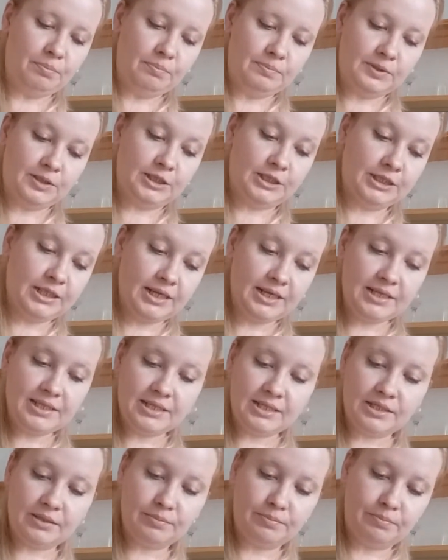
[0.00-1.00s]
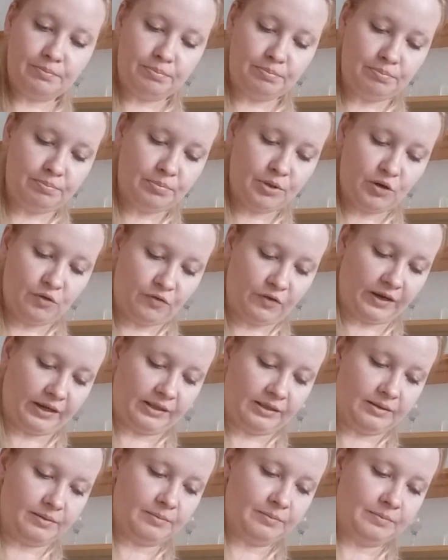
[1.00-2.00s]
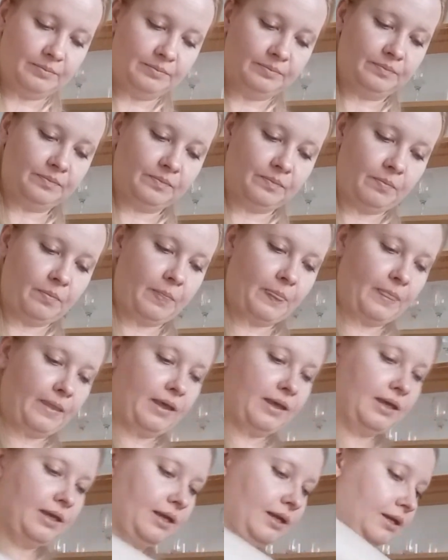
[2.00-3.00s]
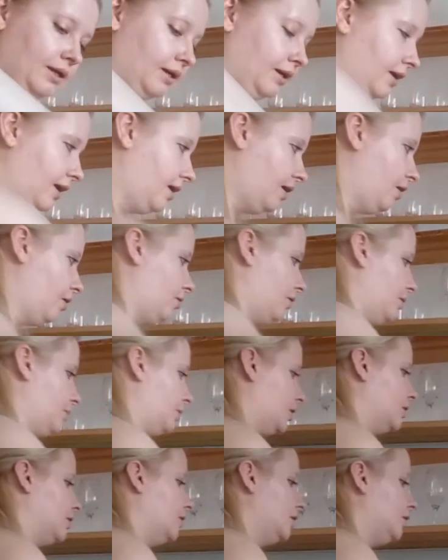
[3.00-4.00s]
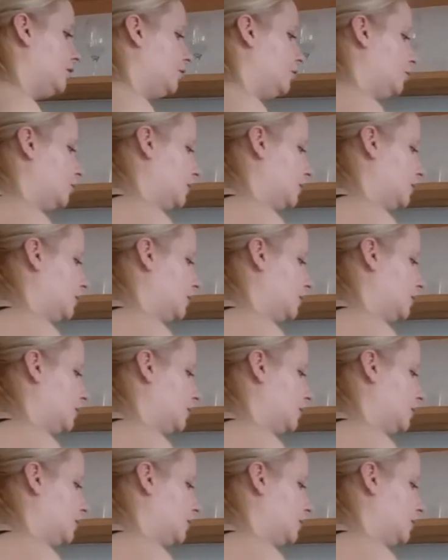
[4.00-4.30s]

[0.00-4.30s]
Just perfect. Now I'm gonna use